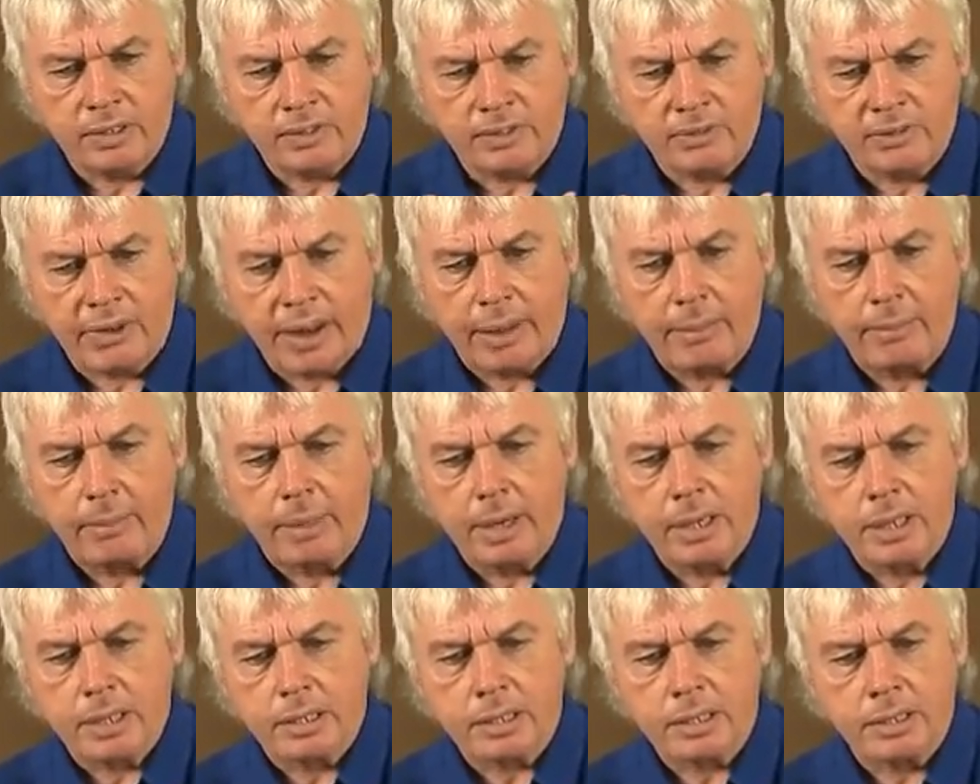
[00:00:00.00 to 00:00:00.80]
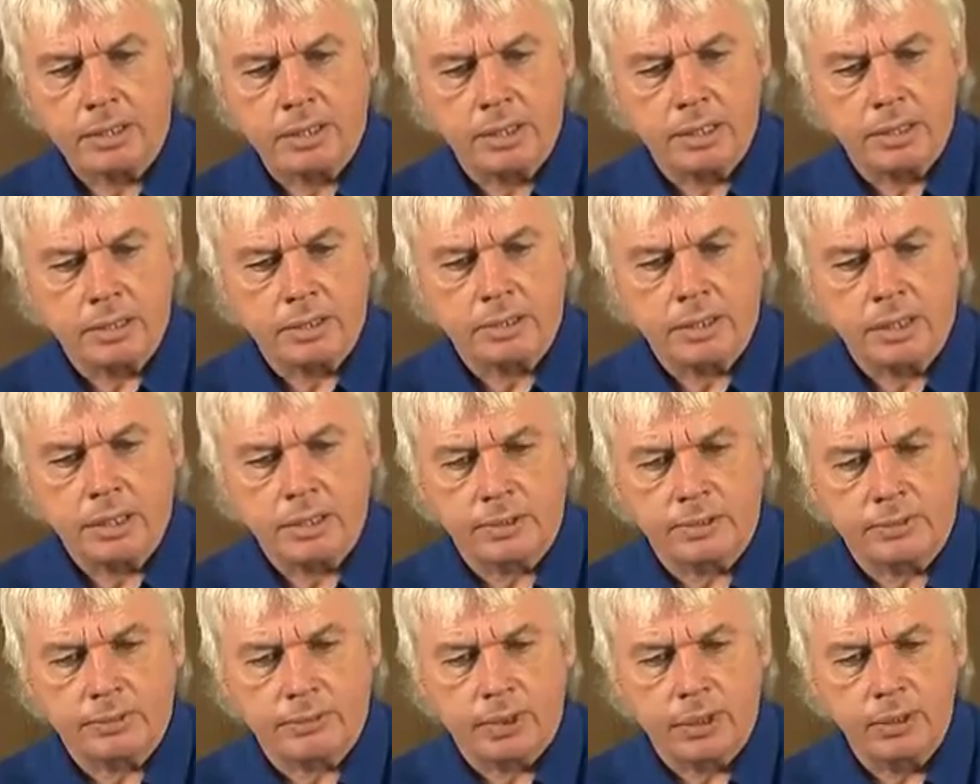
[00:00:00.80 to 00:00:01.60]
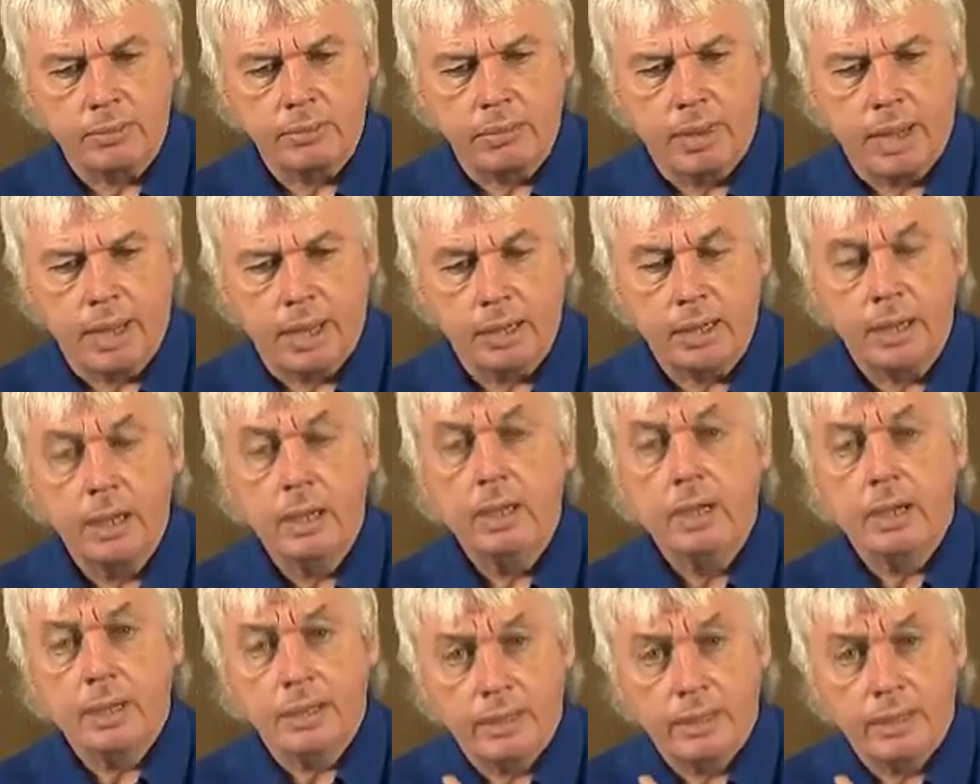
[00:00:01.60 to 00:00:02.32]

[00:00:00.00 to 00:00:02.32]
families and these frontmen,